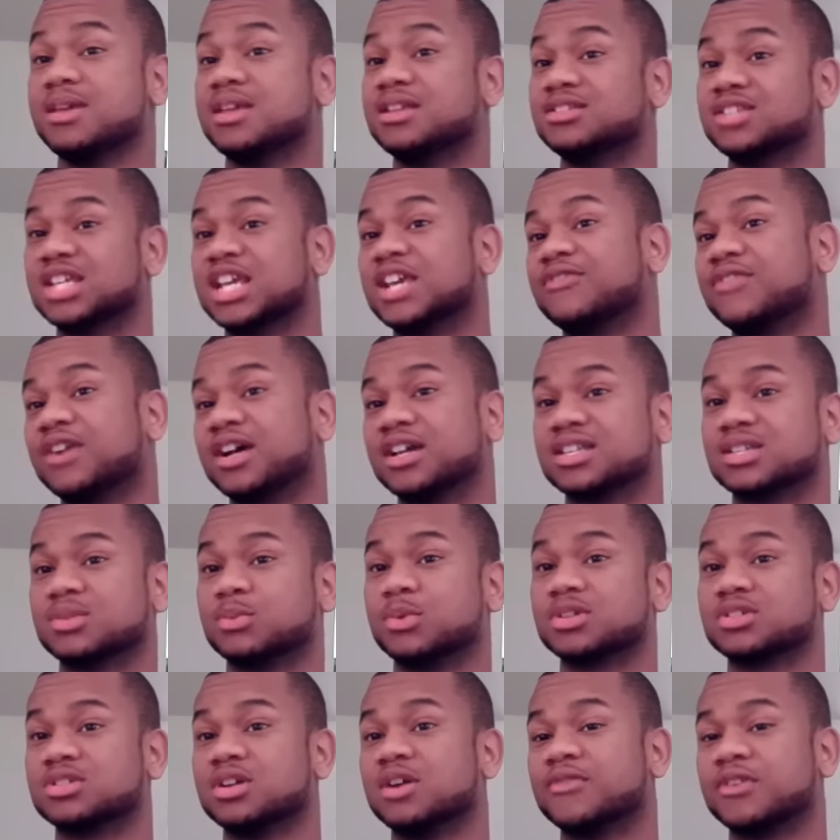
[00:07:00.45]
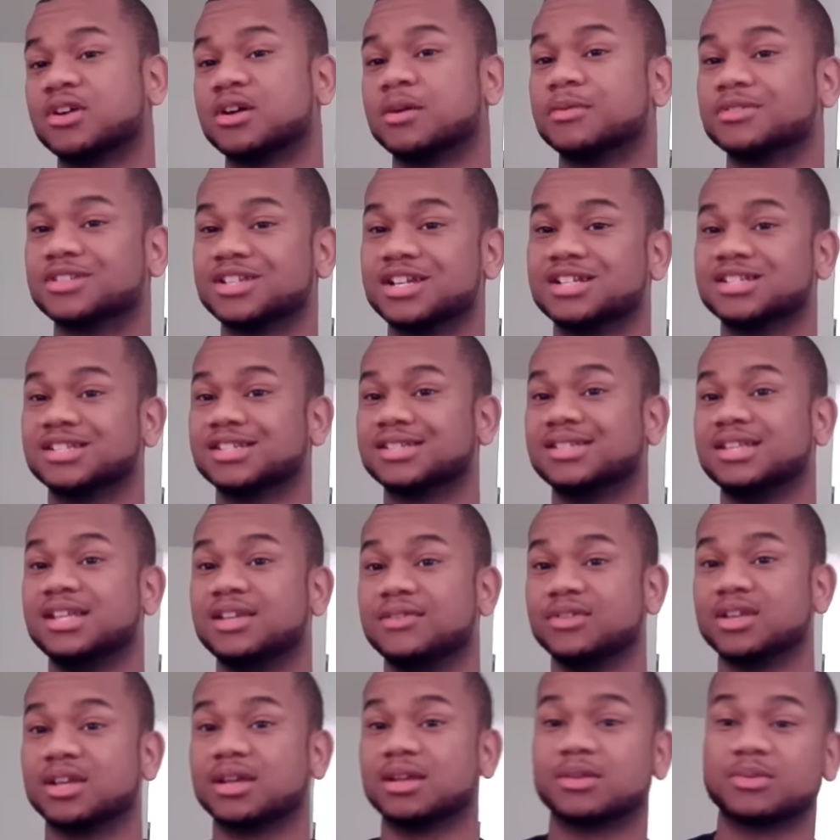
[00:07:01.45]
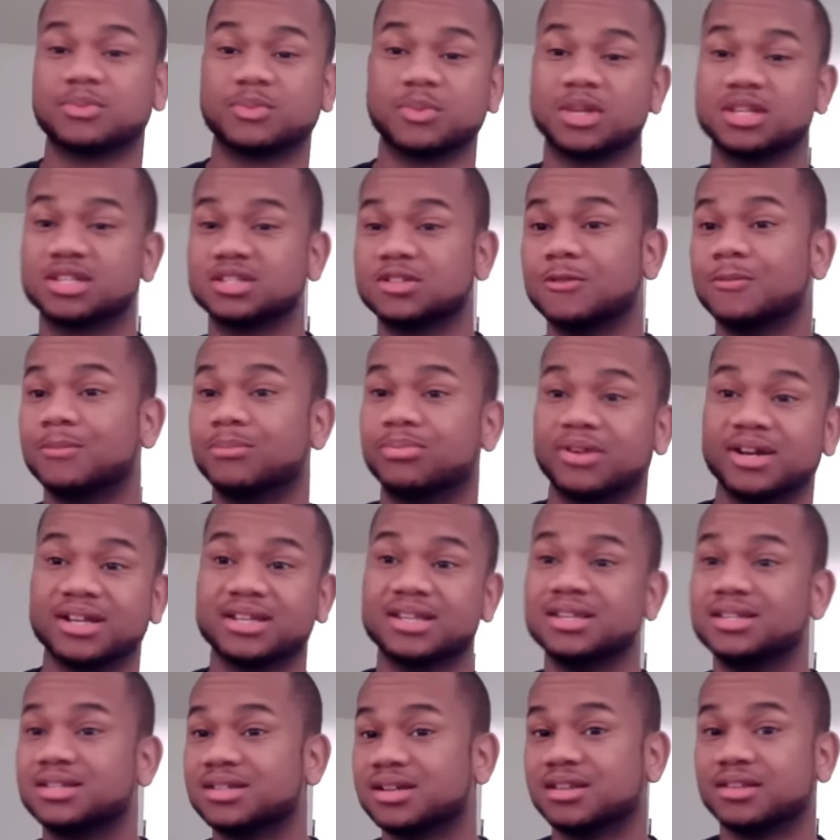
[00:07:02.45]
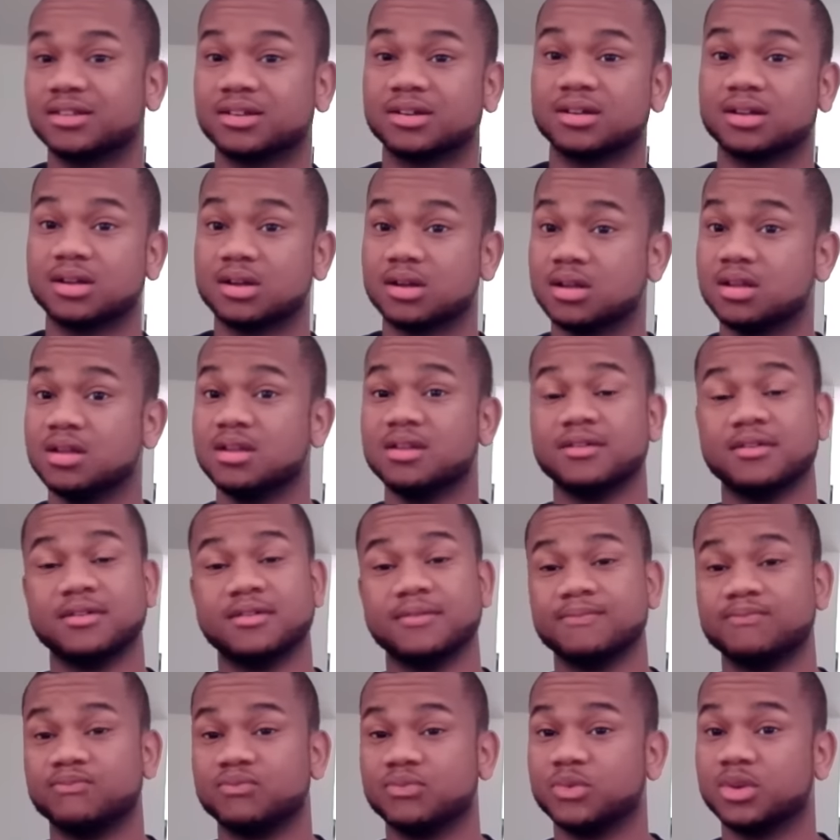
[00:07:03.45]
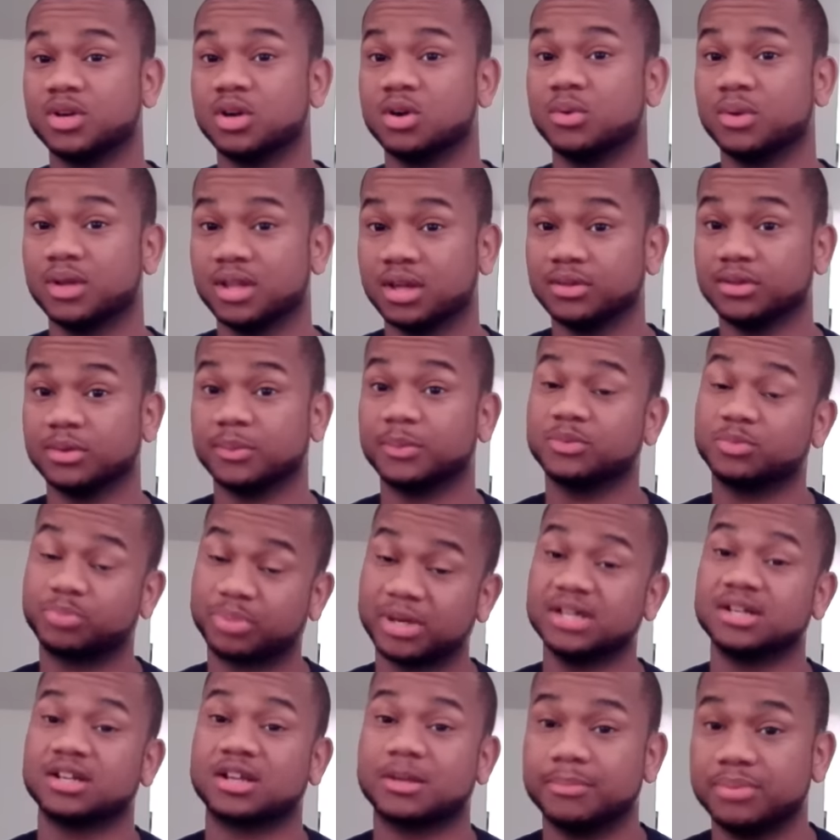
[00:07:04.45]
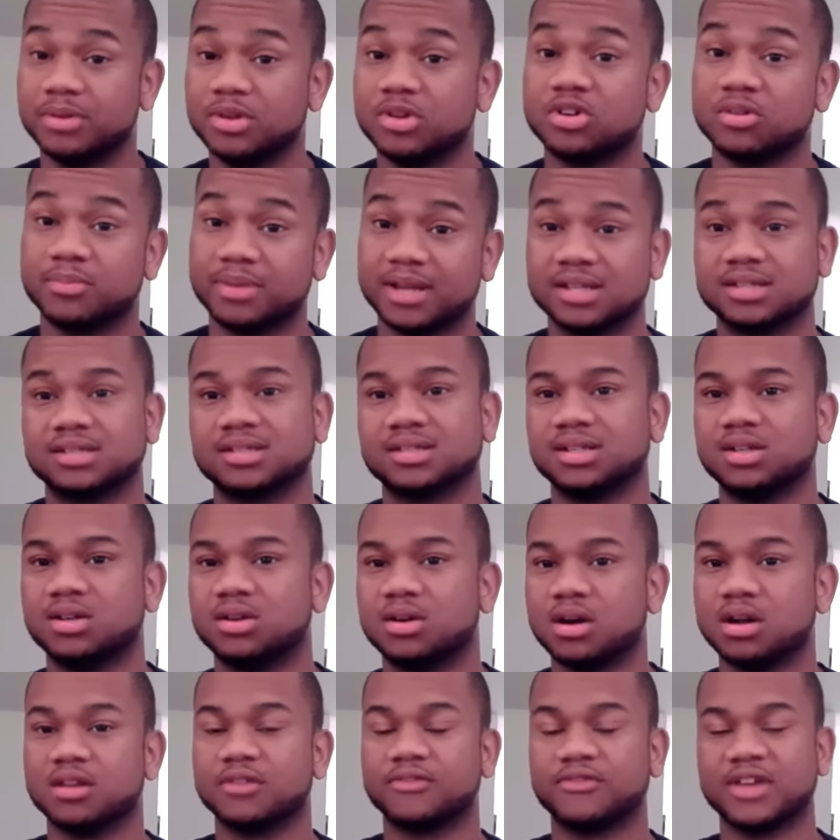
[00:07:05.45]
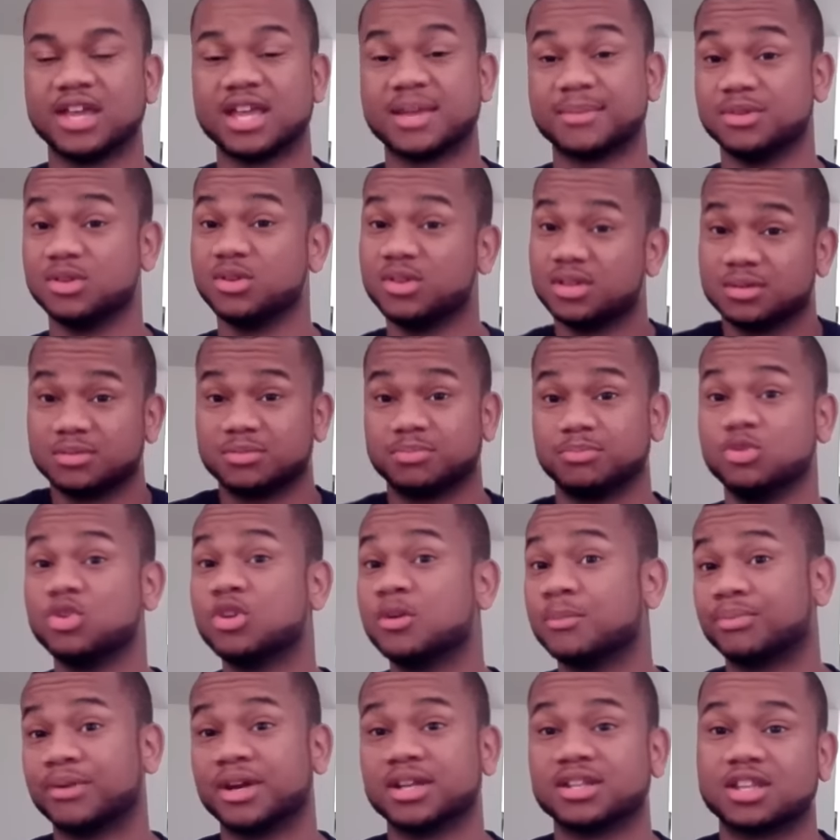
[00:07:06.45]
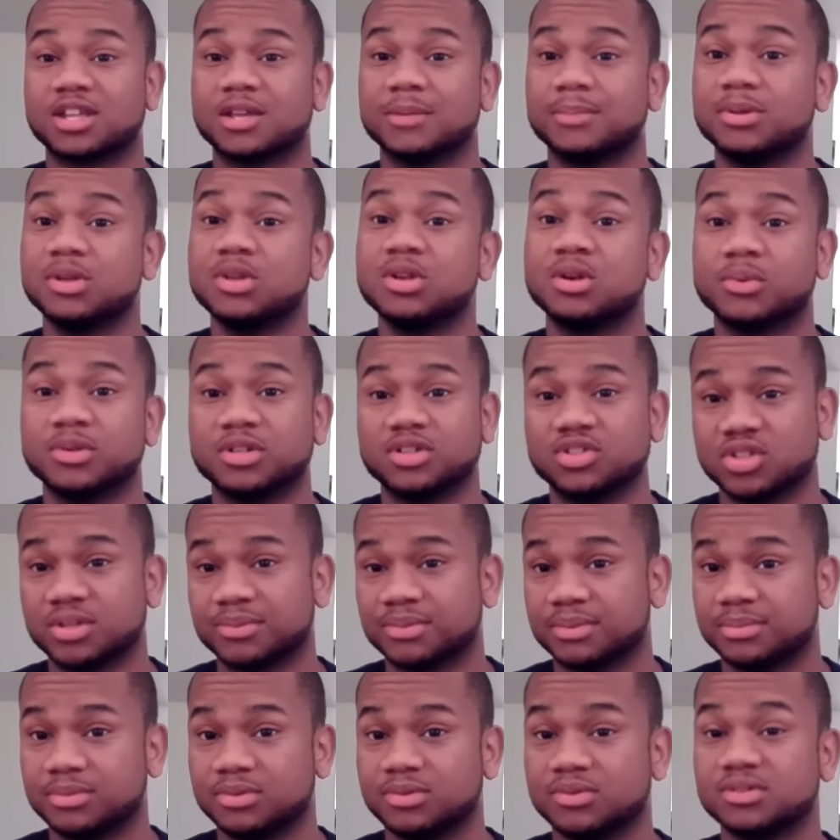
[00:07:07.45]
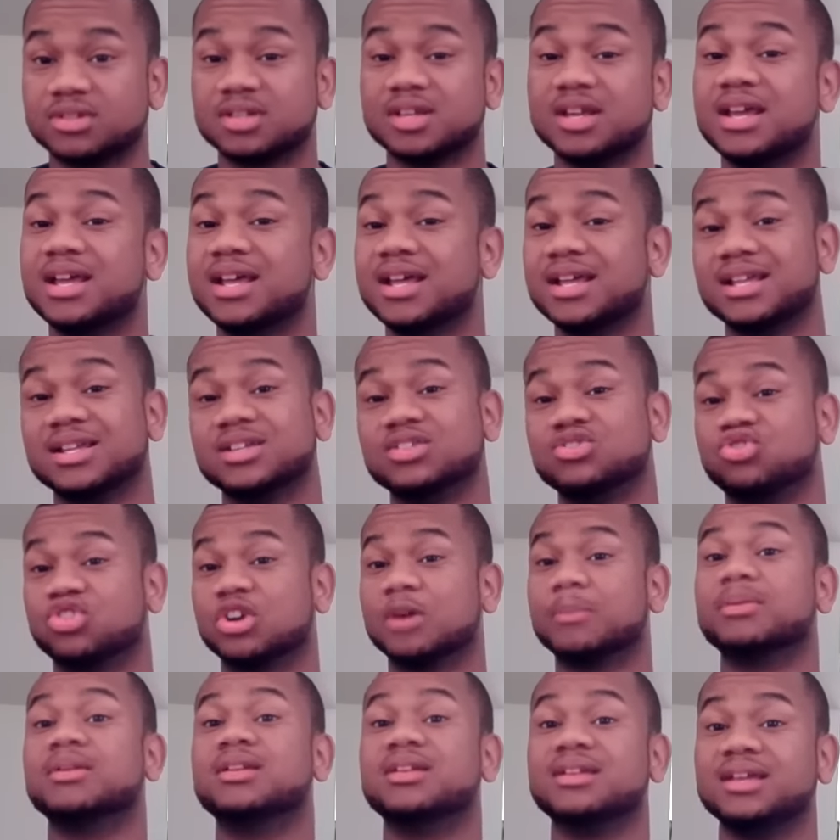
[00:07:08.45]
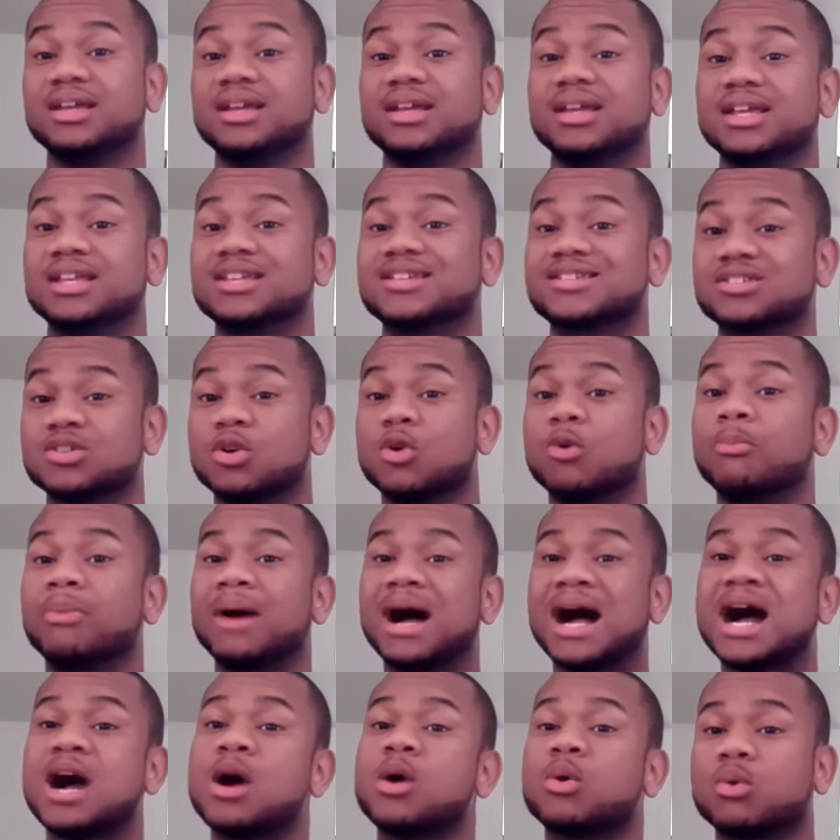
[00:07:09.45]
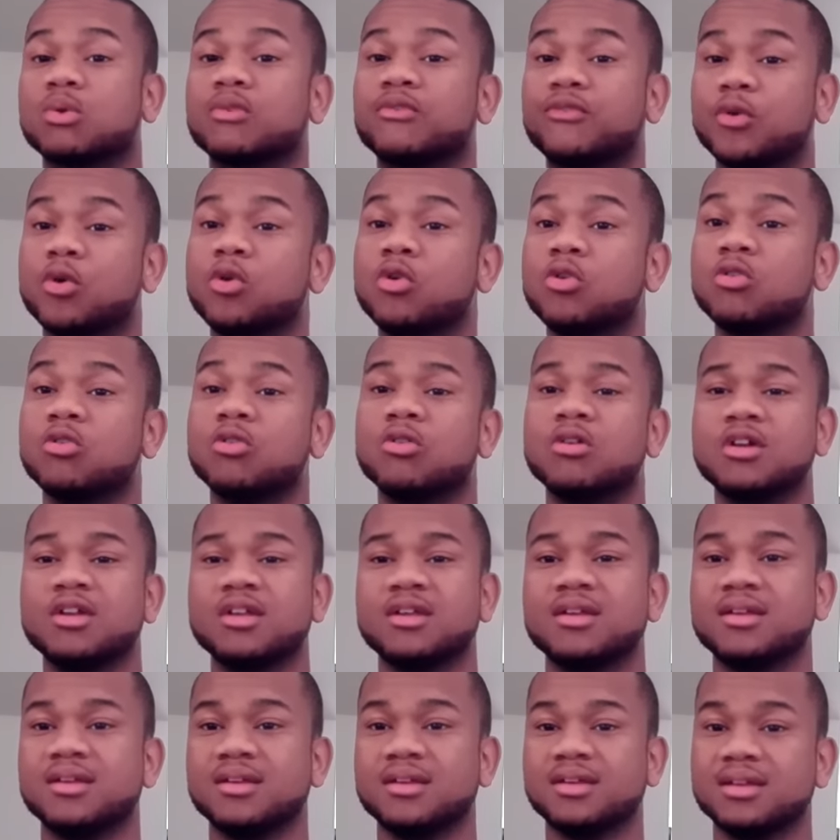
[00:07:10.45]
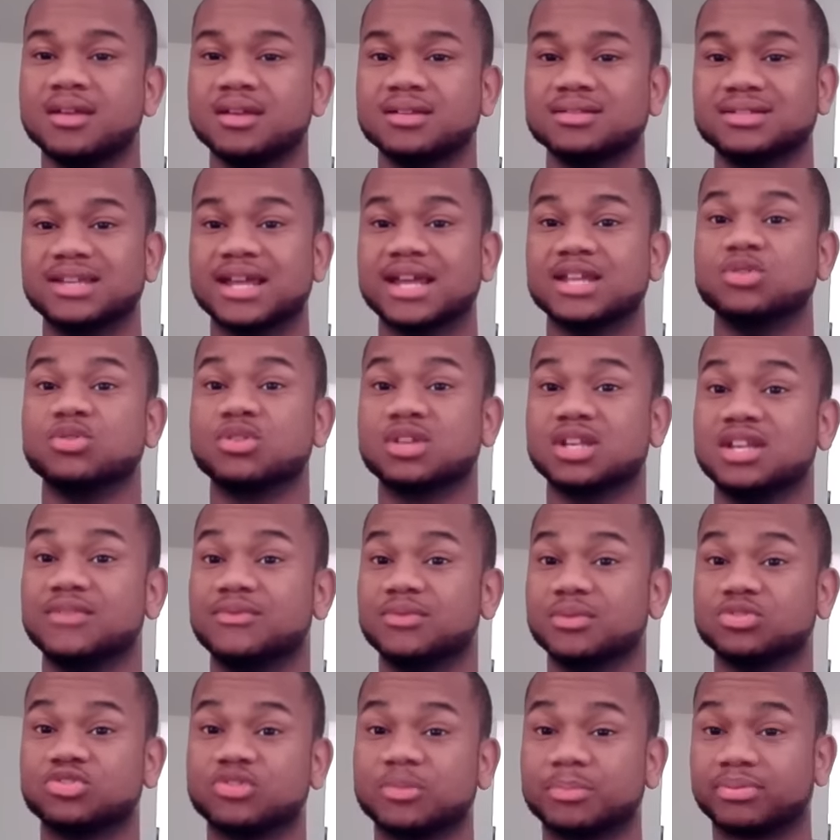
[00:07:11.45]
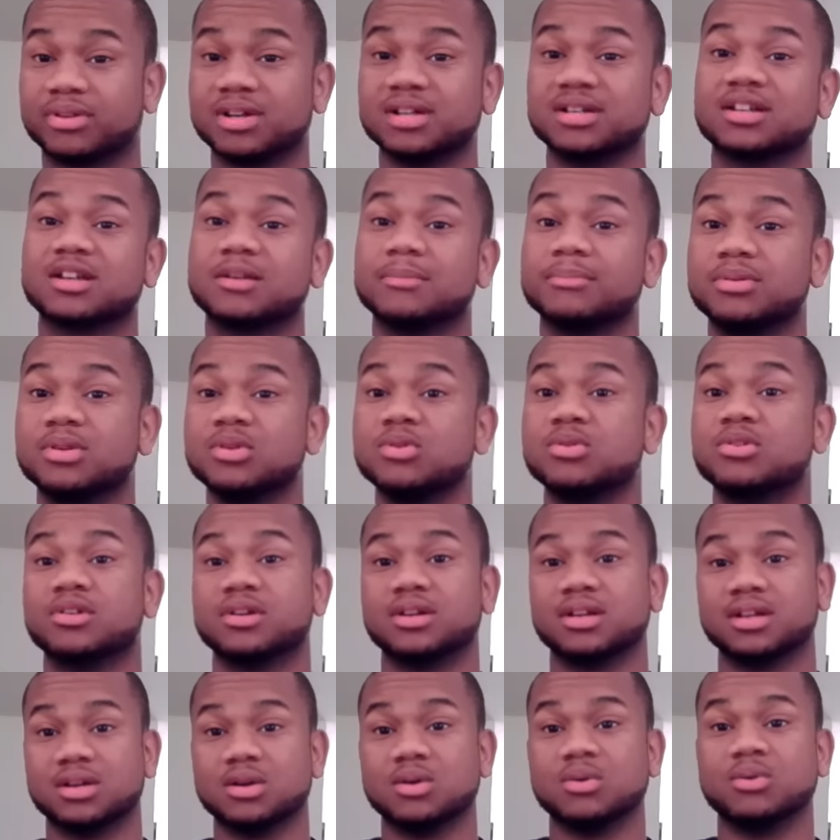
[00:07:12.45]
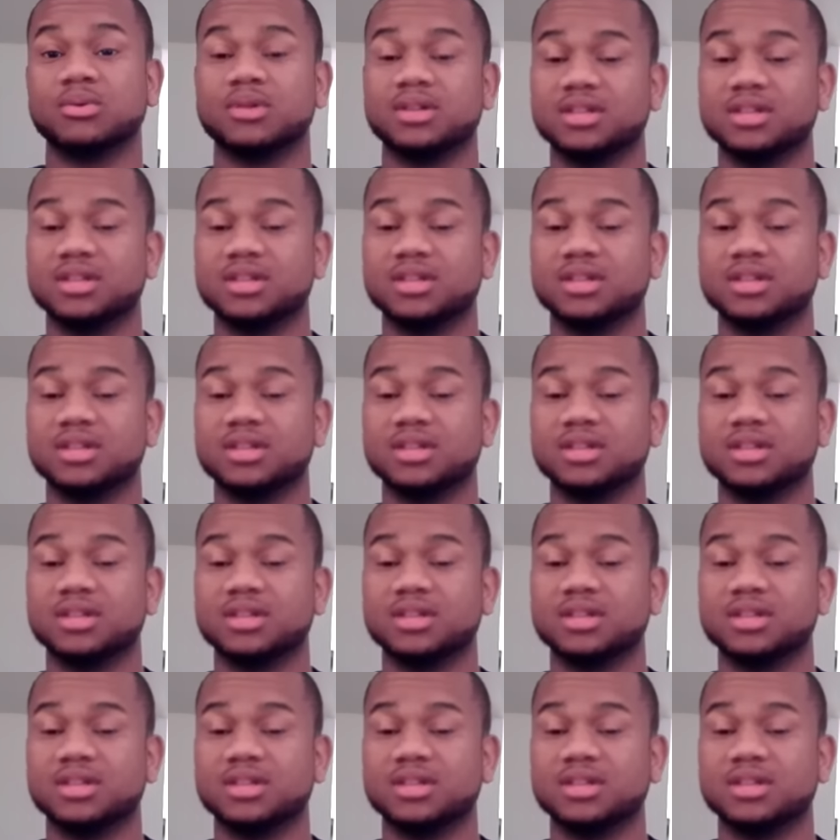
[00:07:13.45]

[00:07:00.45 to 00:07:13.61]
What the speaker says: J Fox switched off a couple of times to see if we can still break each other. Break the computer, basically, on Hall of Fame. You can break the computer with the dribble moves. Dribbling is so powerful that you can even break the computer and go,